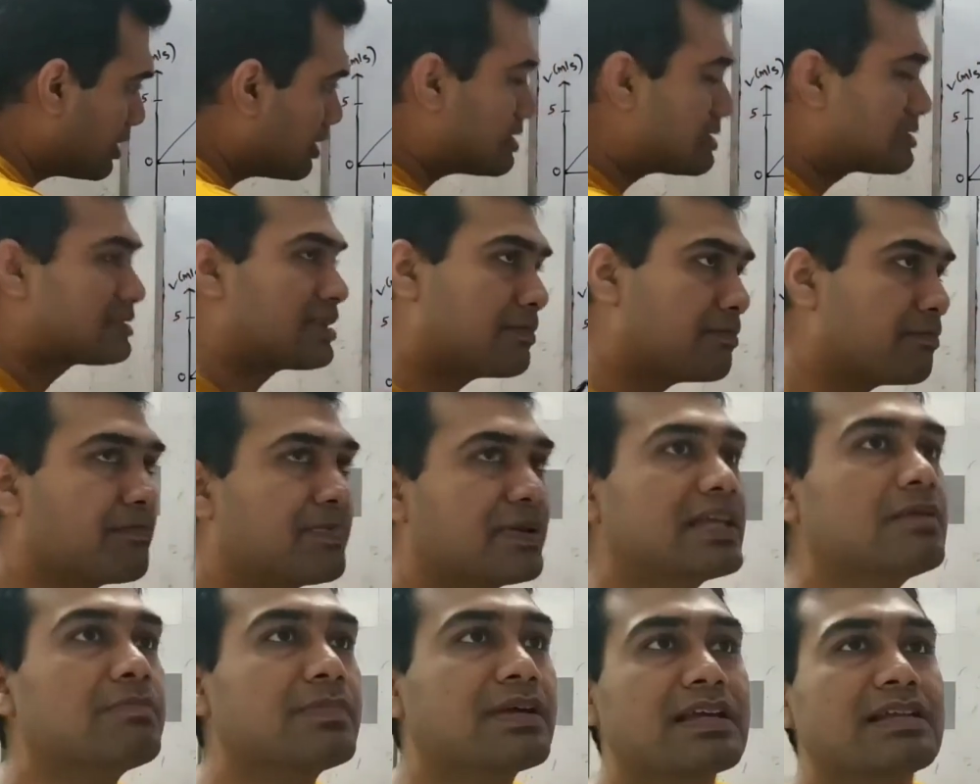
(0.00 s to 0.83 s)

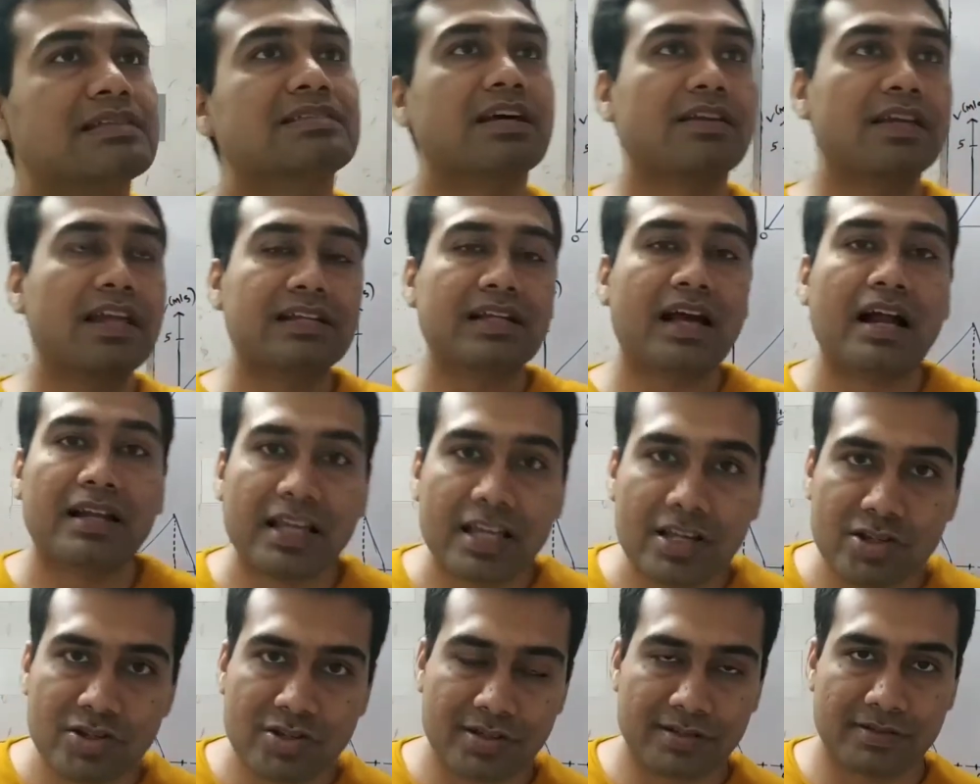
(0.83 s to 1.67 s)
simply means
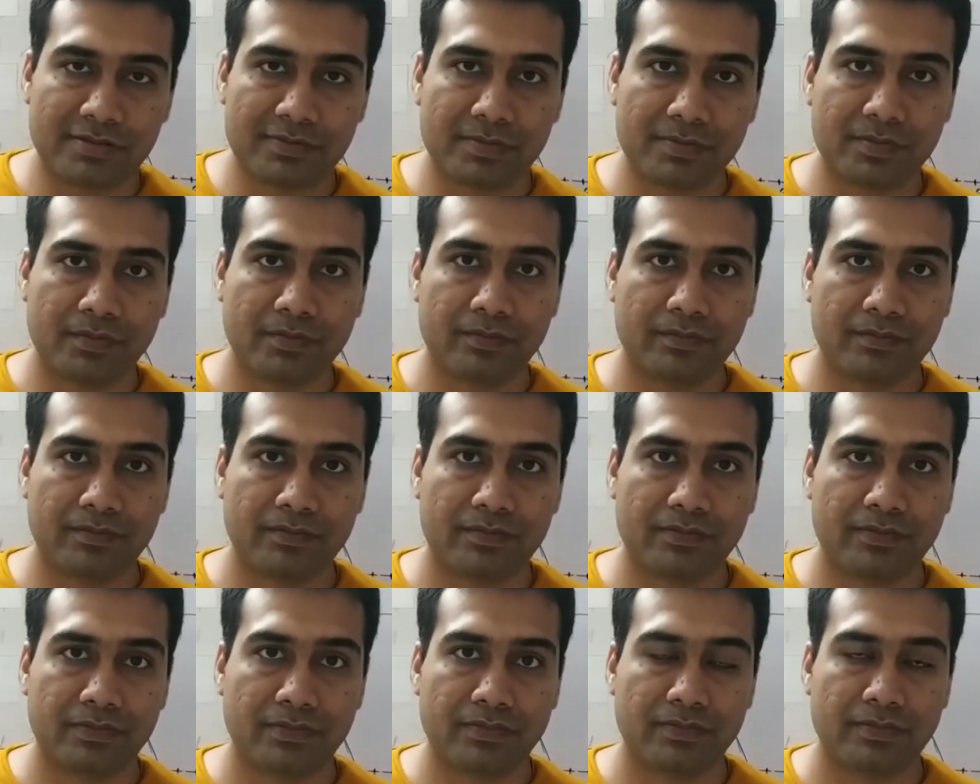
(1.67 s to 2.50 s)
retardation.
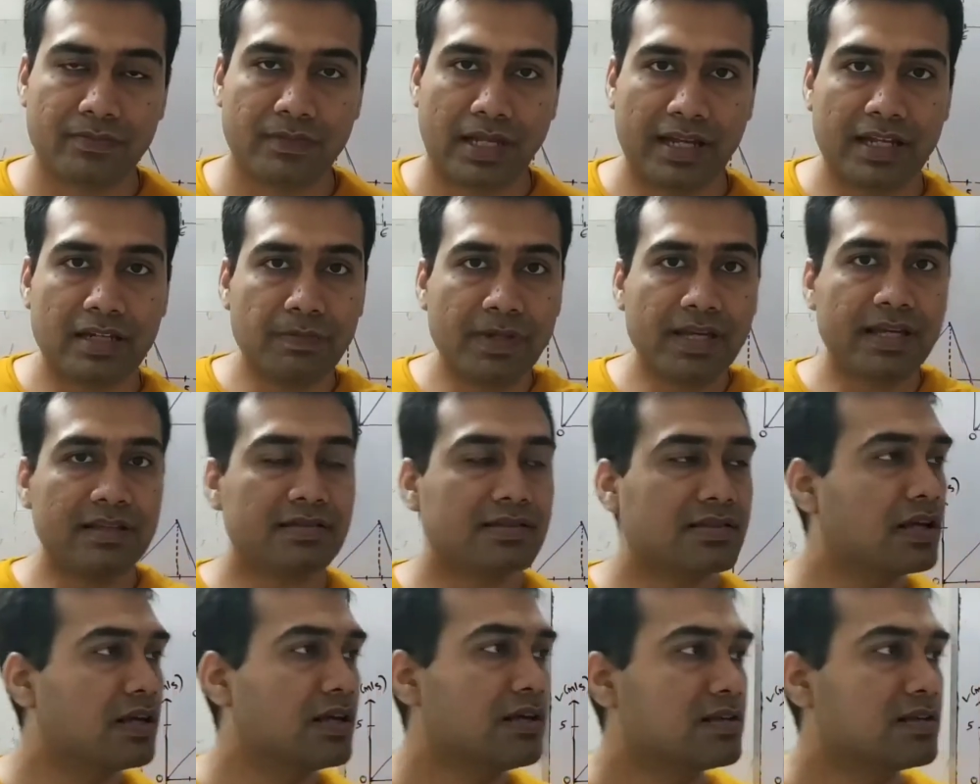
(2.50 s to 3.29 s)
It means,